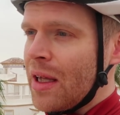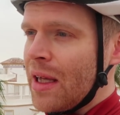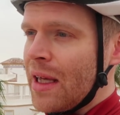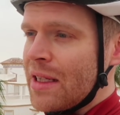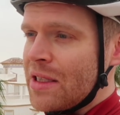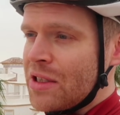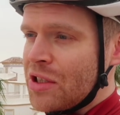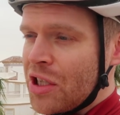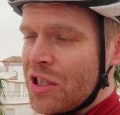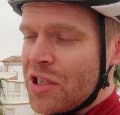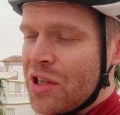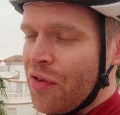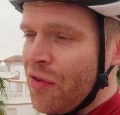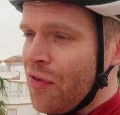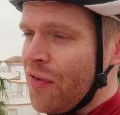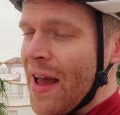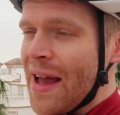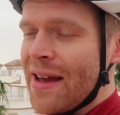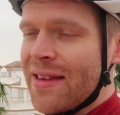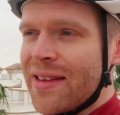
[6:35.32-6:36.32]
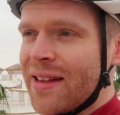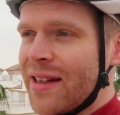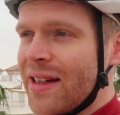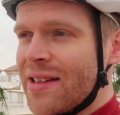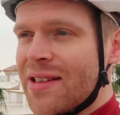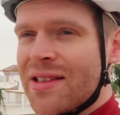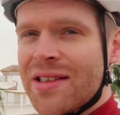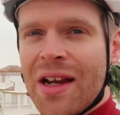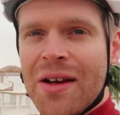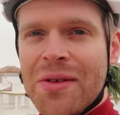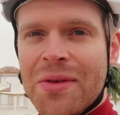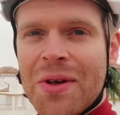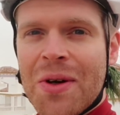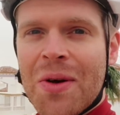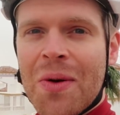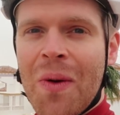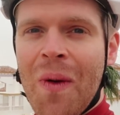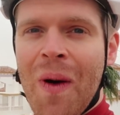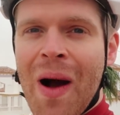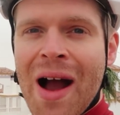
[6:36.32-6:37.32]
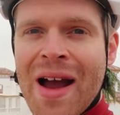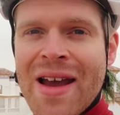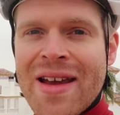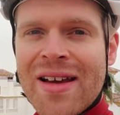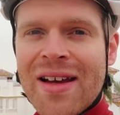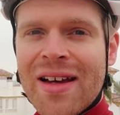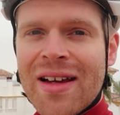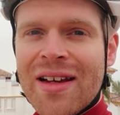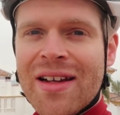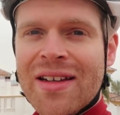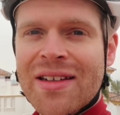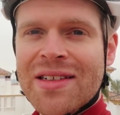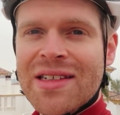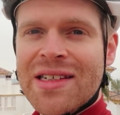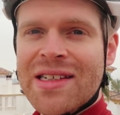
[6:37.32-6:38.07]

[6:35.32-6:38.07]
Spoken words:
it's just the fact that it's so quiet and